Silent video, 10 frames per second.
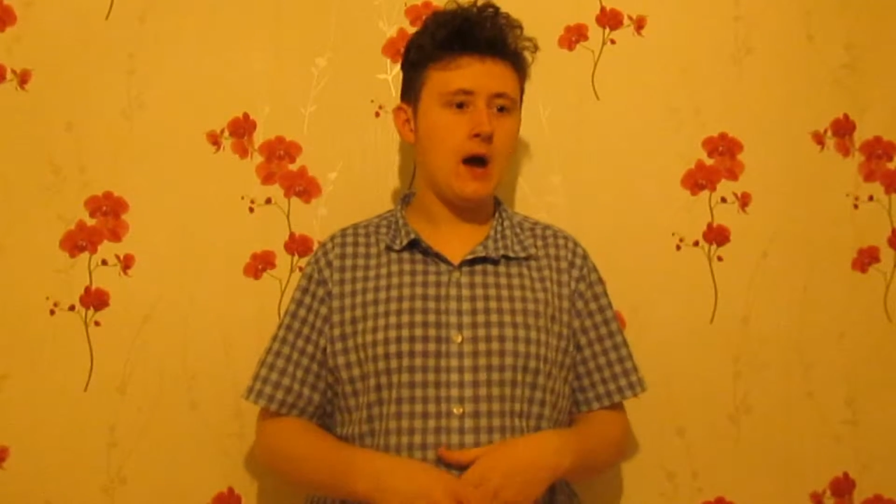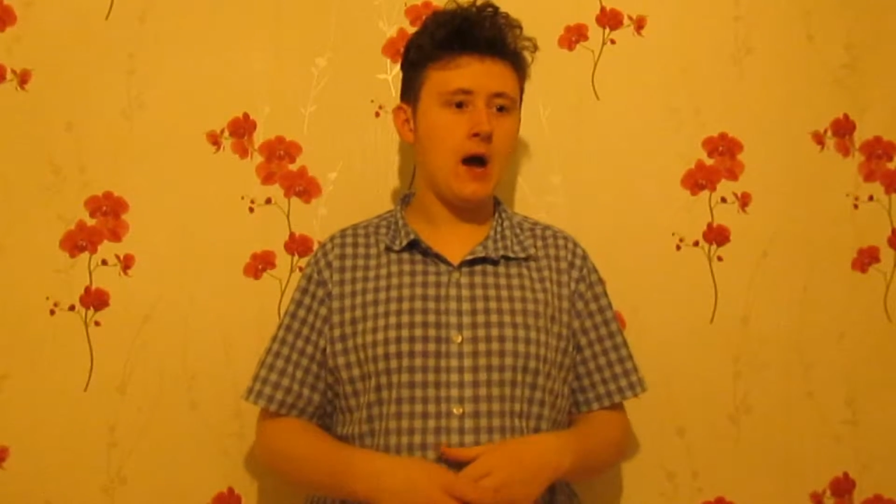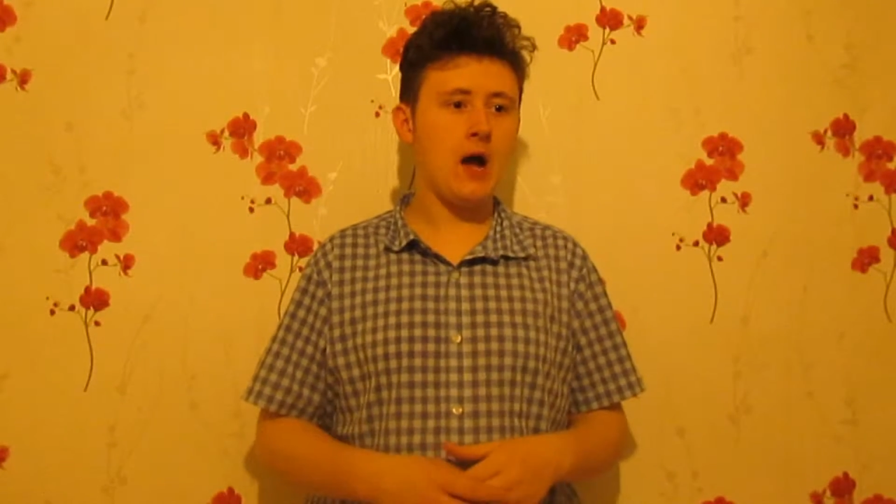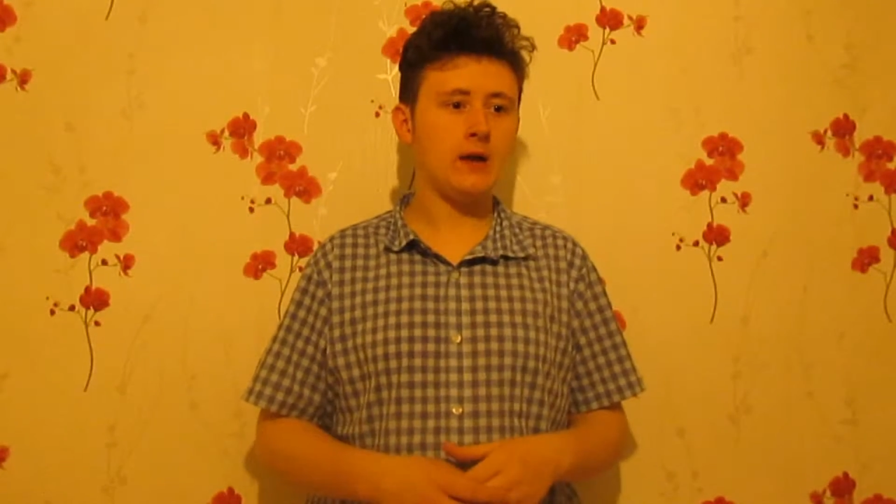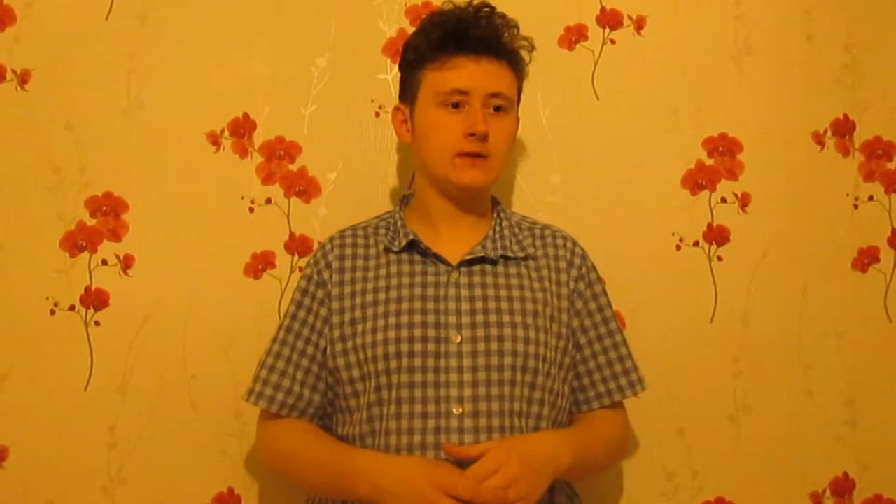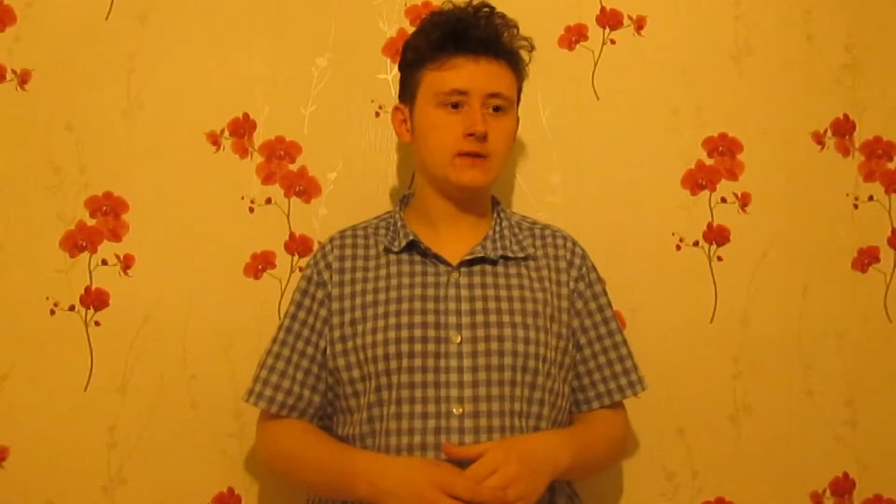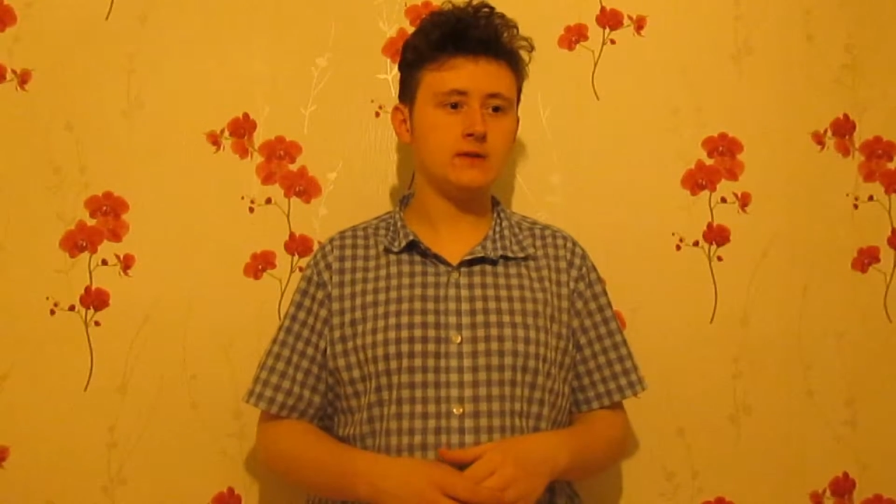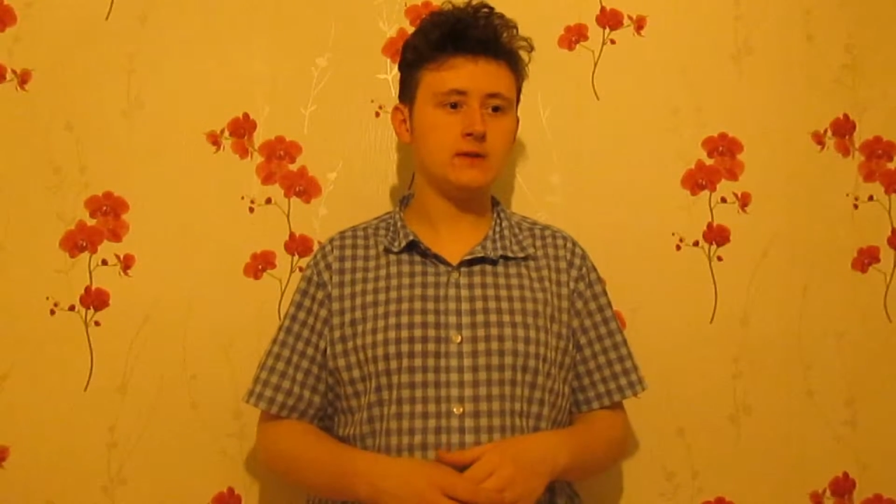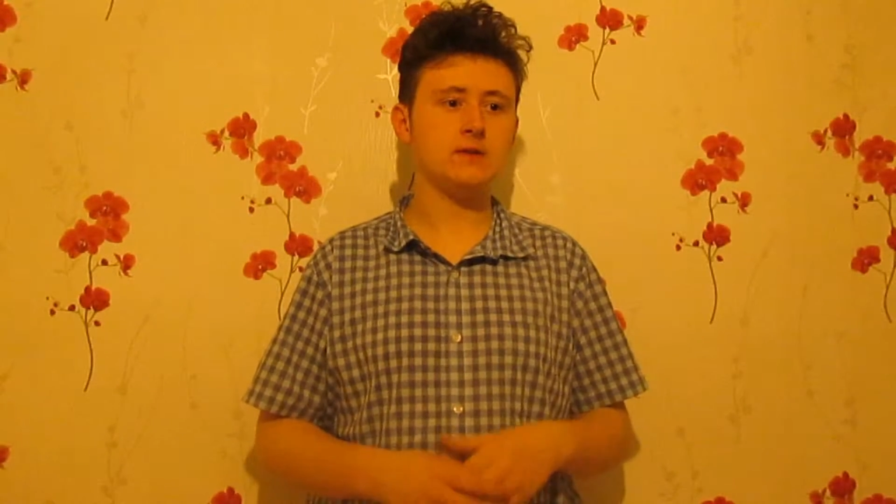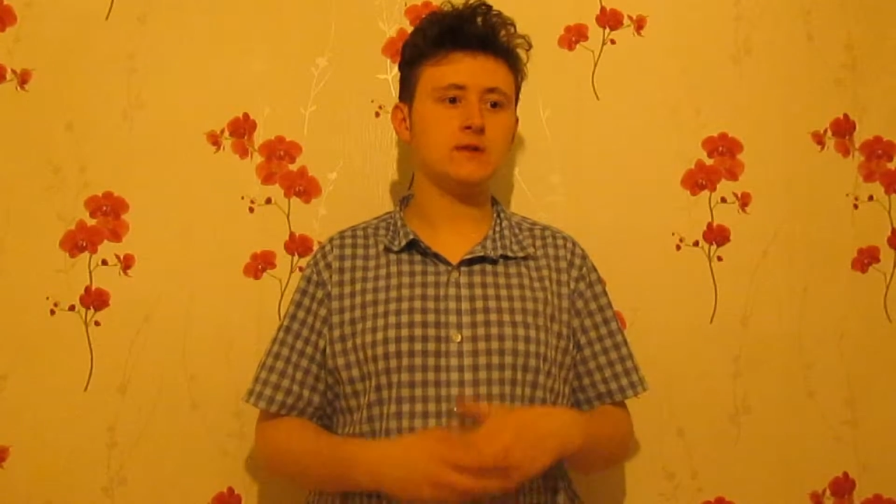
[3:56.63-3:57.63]

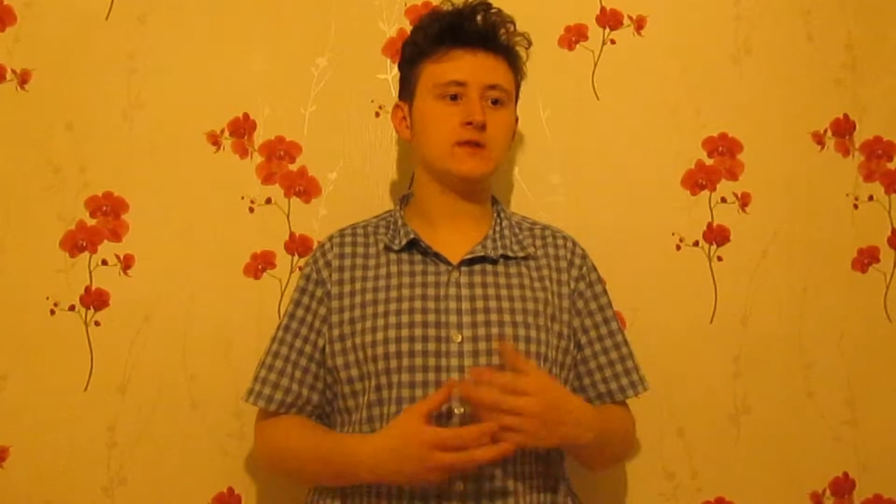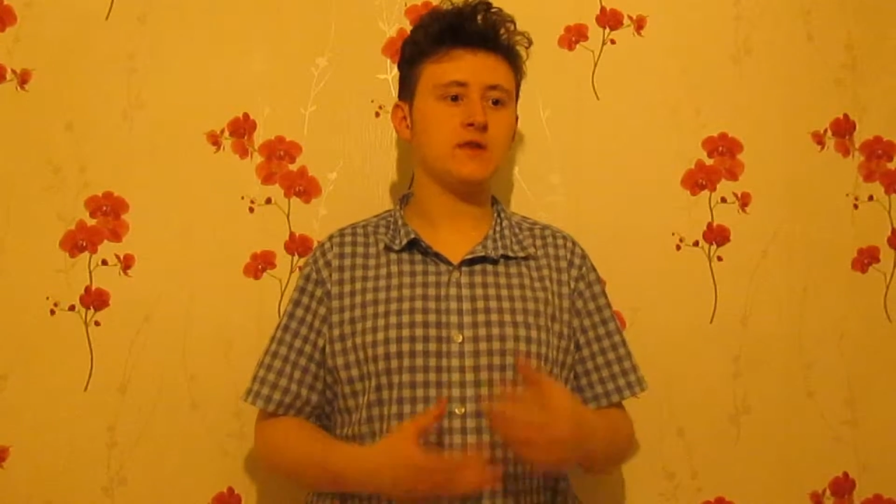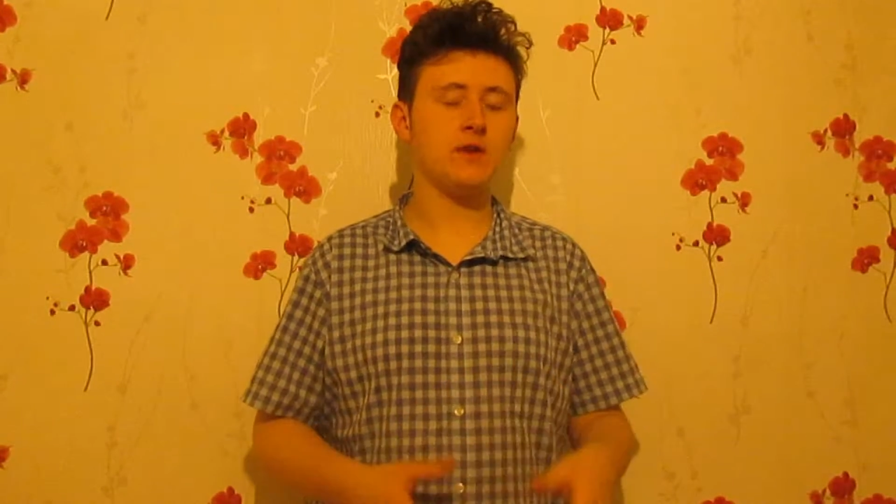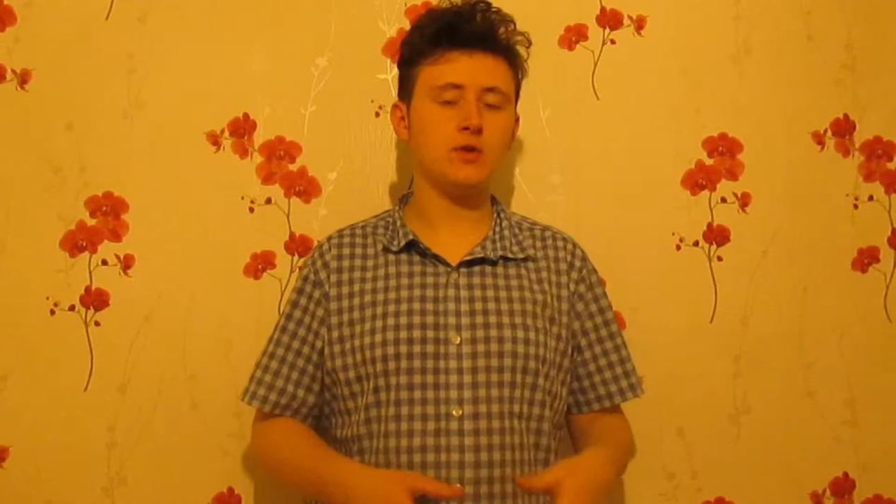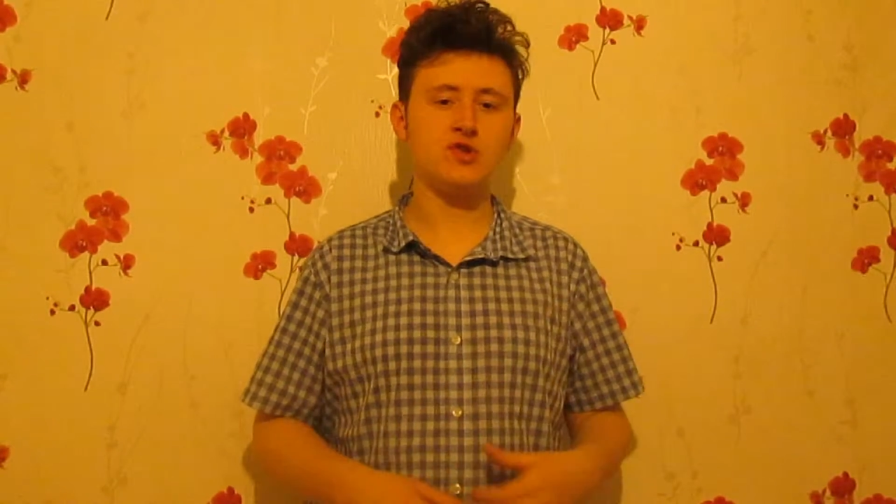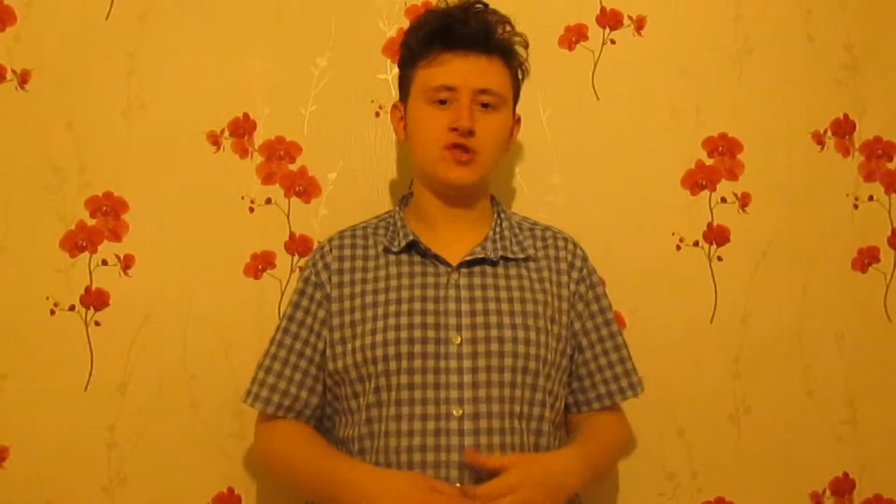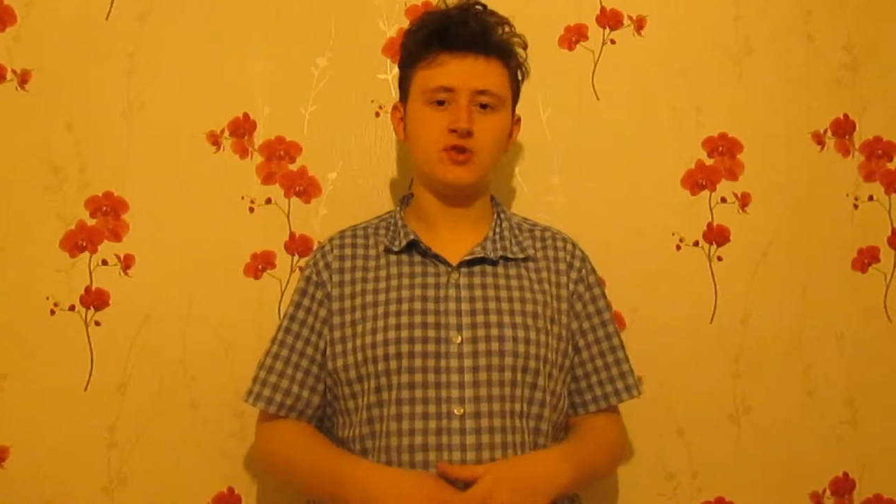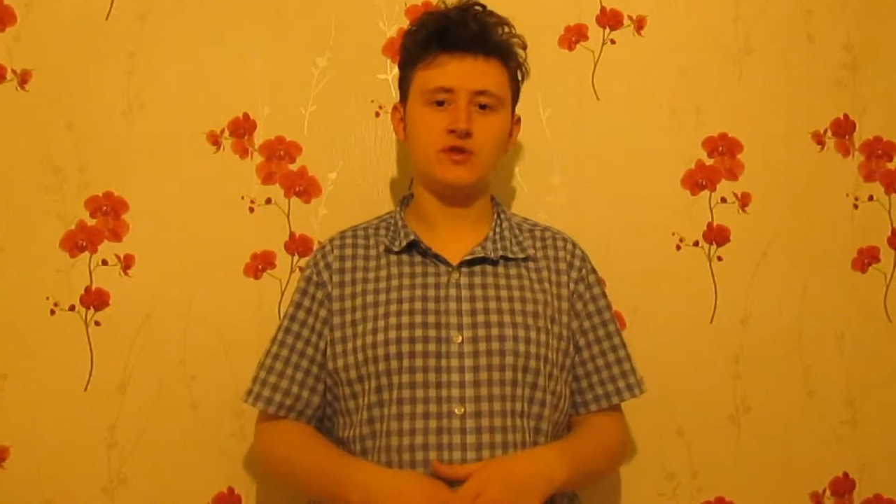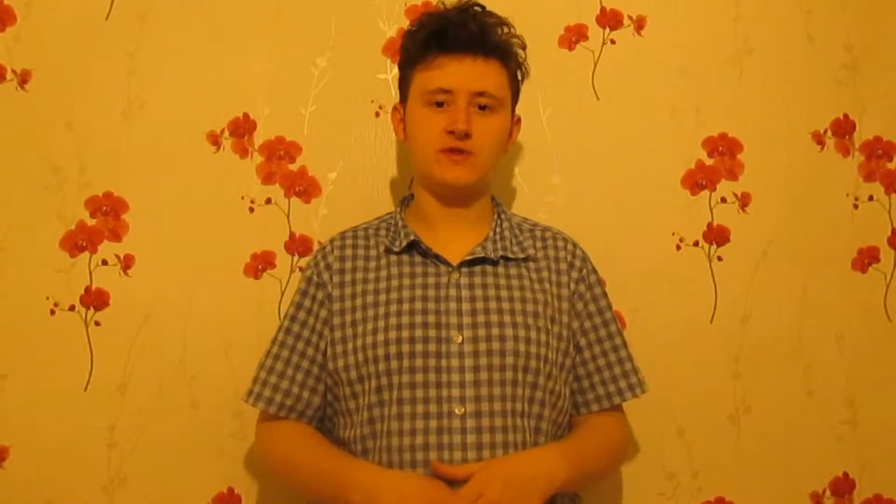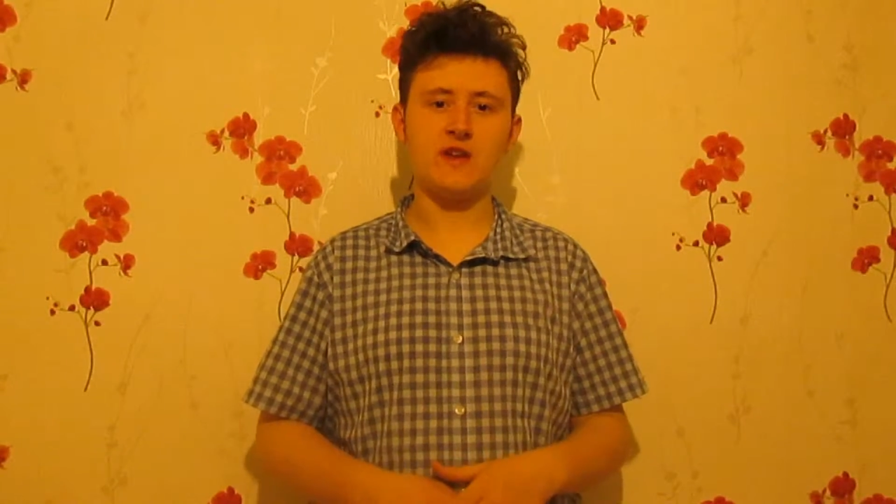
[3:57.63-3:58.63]
and there's a few
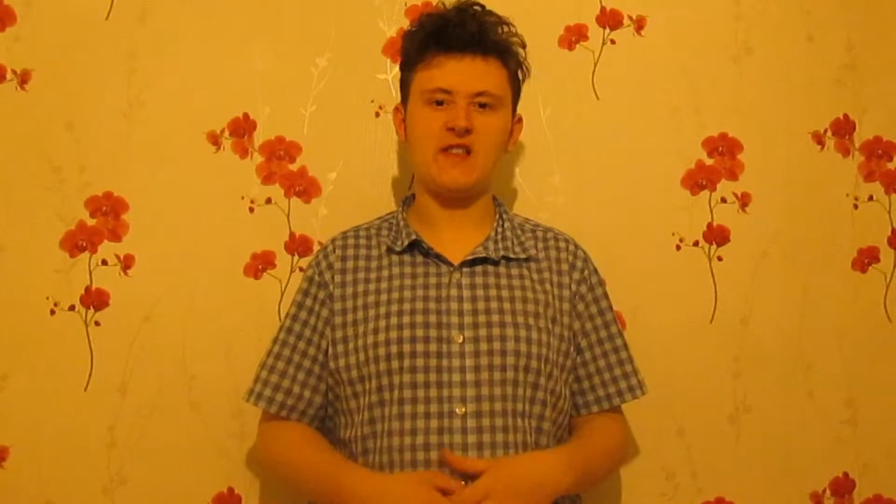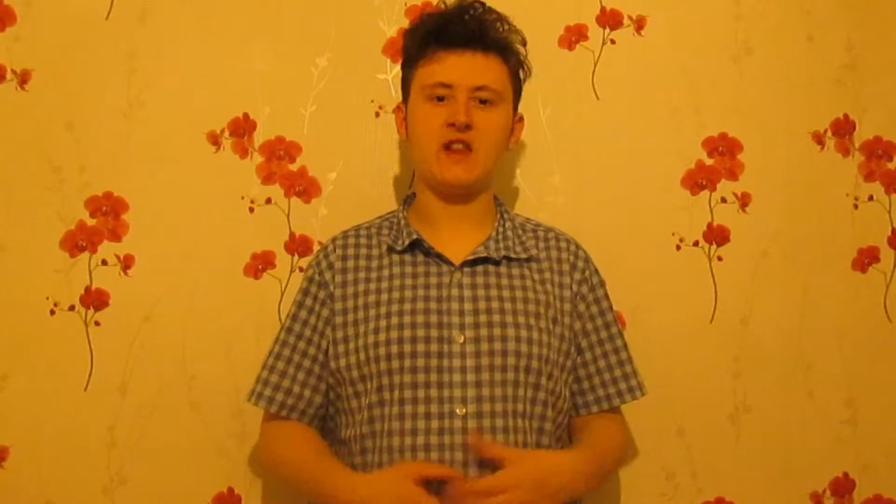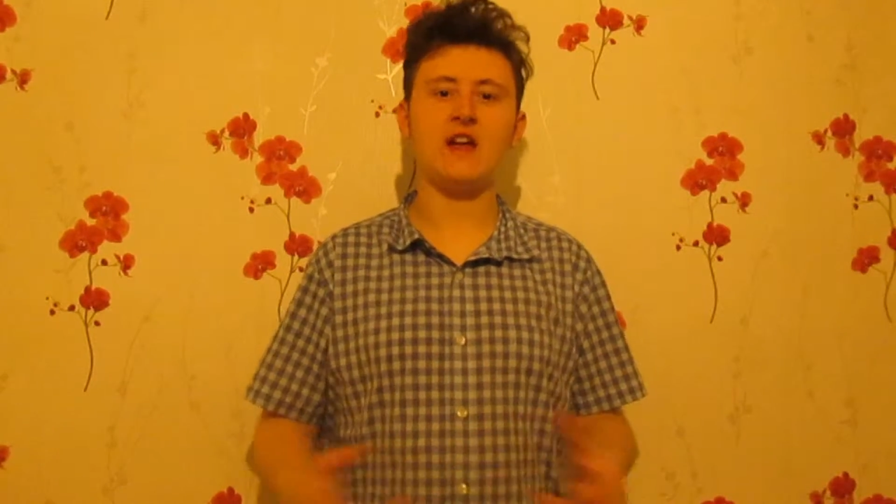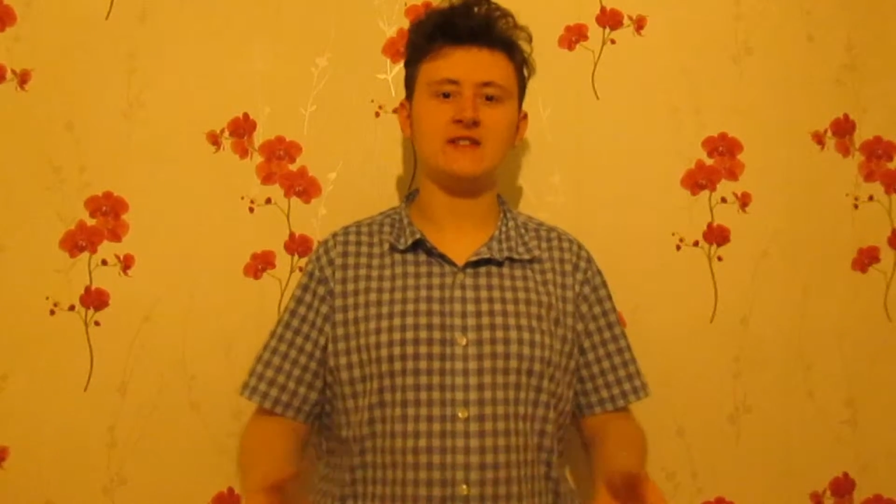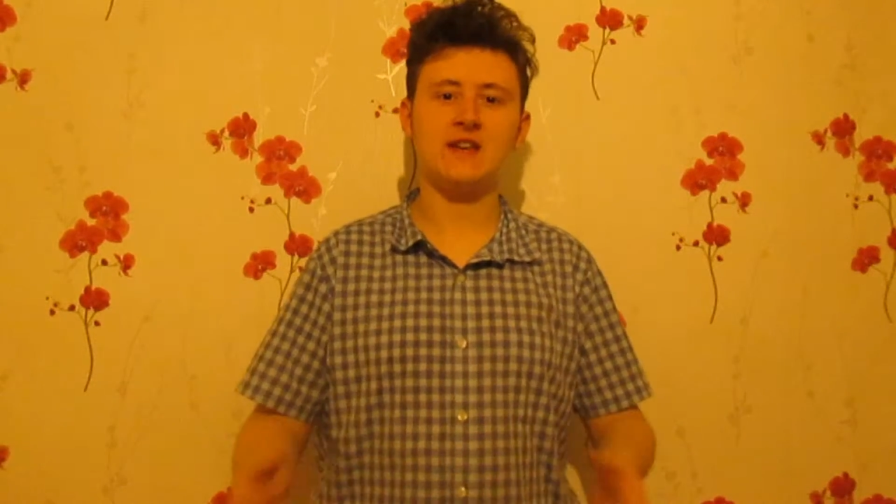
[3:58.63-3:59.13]
students there that like